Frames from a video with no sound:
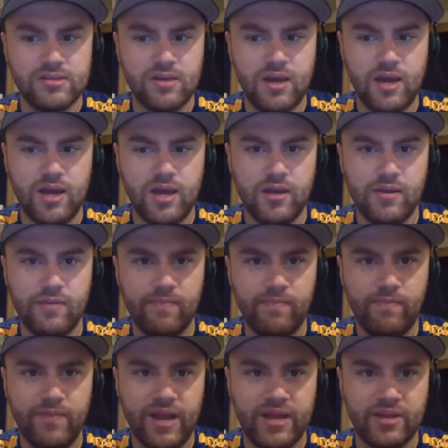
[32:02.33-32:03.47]

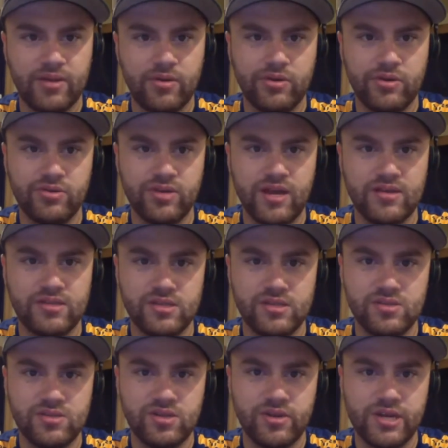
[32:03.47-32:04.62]
back in the early 2000s
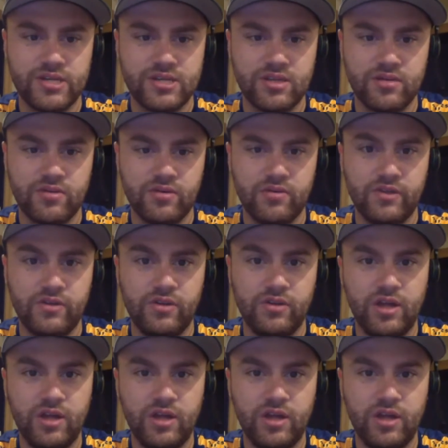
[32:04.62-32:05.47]
used to race on the Roval.